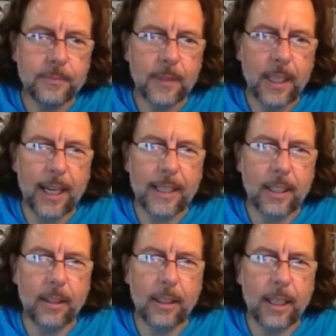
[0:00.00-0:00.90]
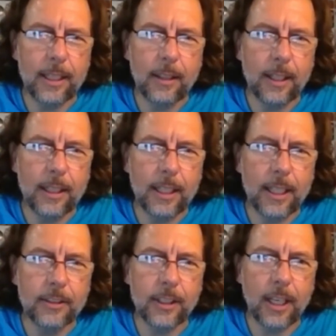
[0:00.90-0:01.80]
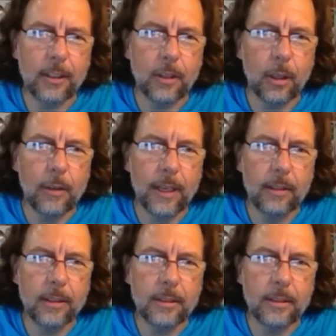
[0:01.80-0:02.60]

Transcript: Yeah, I don't think the kids are going around.